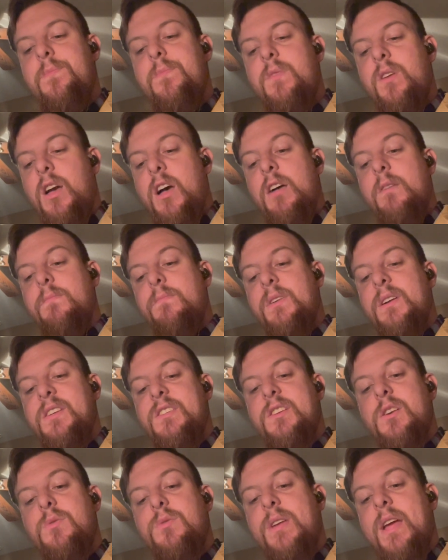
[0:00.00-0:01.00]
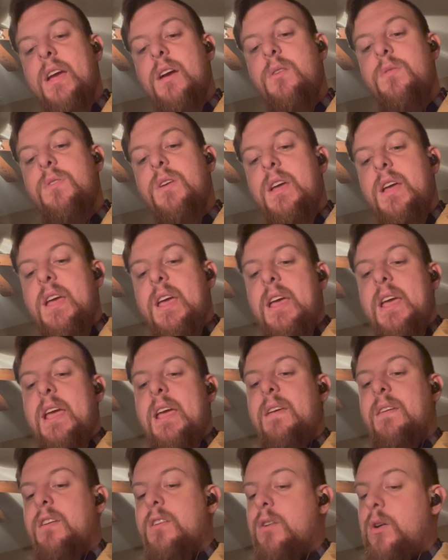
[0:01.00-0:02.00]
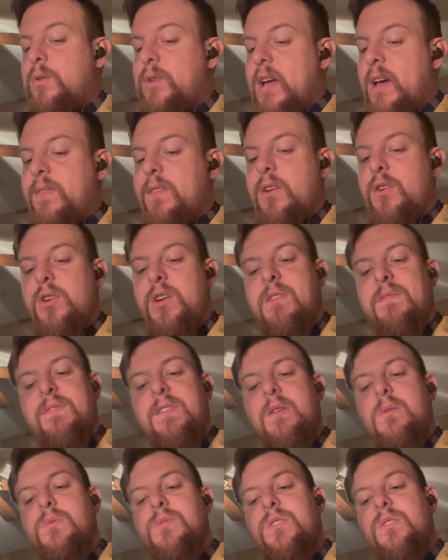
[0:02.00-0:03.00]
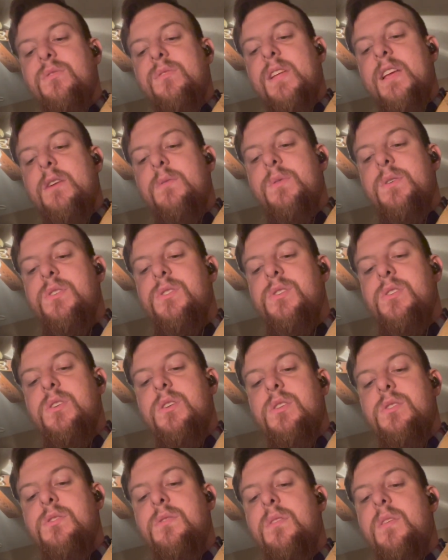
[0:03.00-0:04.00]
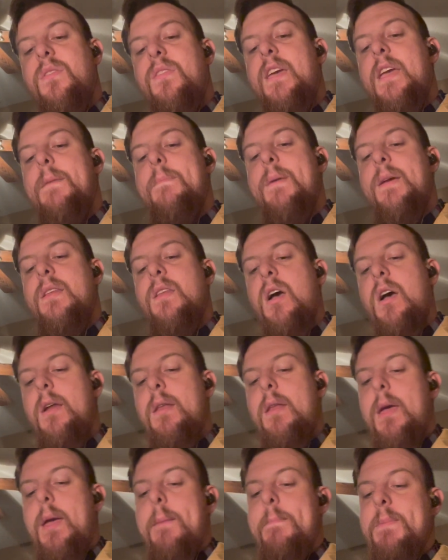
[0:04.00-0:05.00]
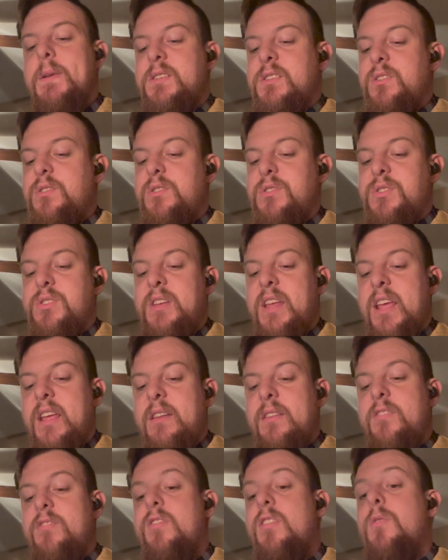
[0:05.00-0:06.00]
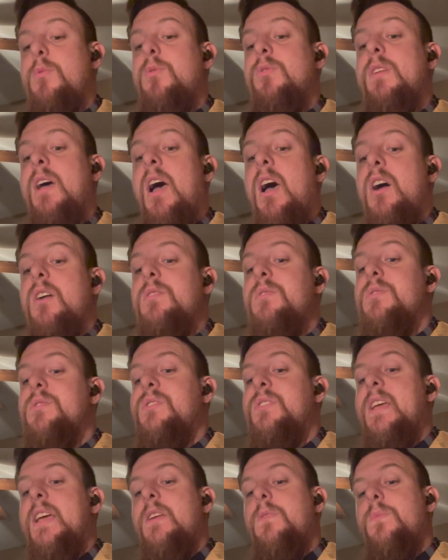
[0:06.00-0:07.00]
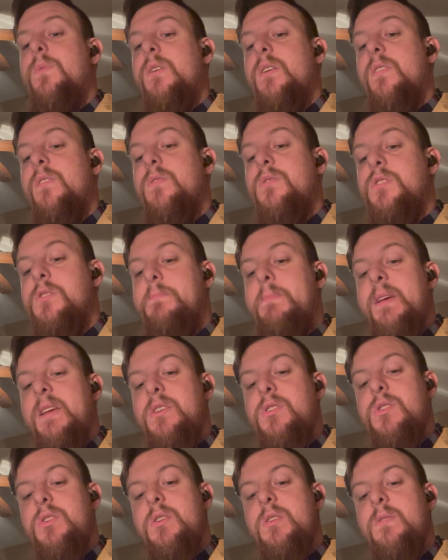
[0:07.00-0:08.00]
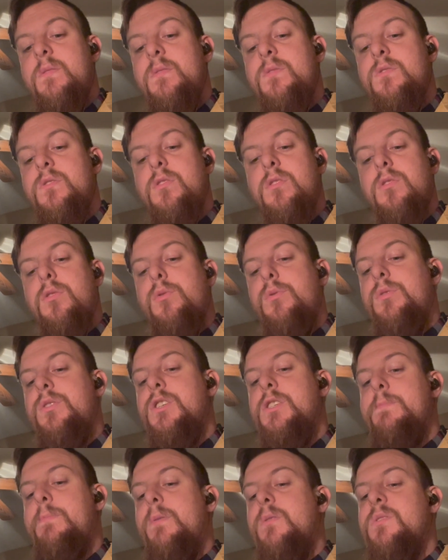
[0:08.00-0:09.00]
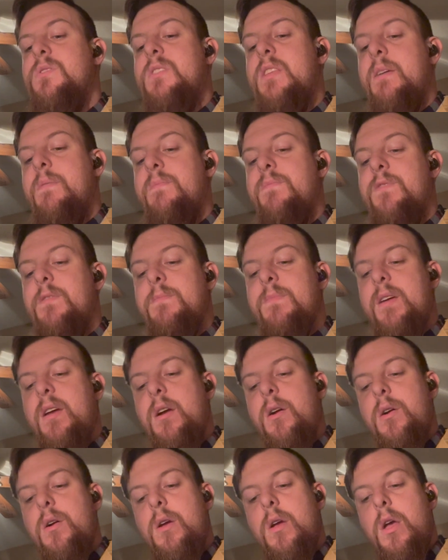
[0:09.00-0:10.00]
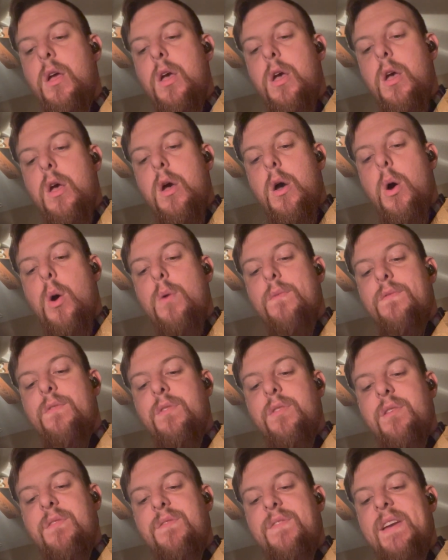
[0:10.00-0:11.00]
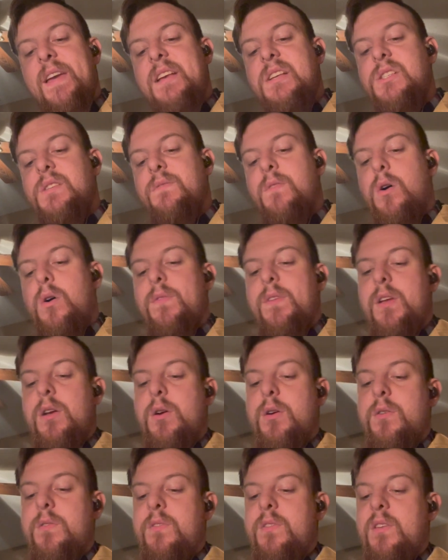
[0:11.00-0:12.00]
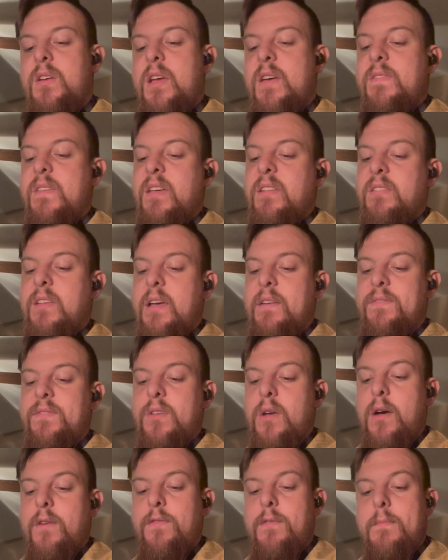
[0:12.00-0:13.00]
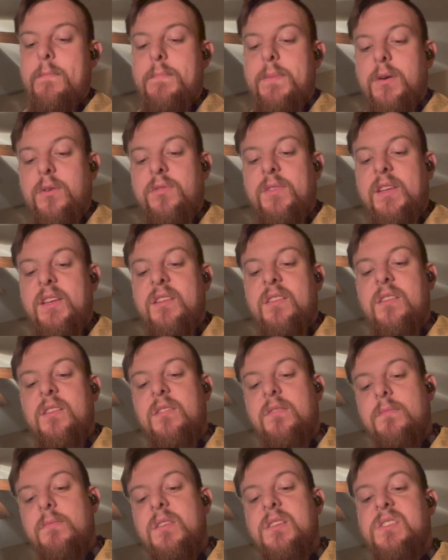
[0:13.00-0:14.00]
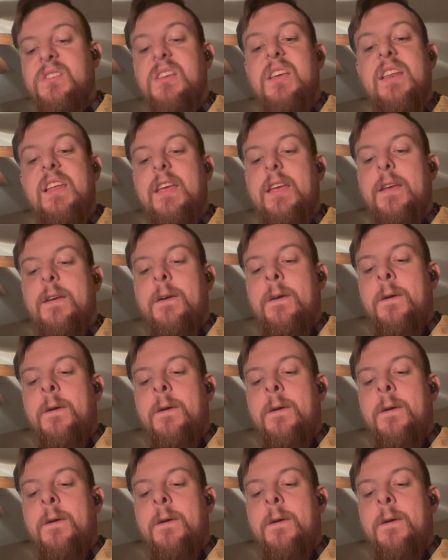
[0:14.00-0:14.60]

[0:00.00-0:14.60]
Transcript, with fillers: Come, let us go down. Go down there and confuse their language so that they may not misunderstand, so they will not understand one another's speech. So the Lord dispersed them from there over the face of all the earth, and they left off building the city.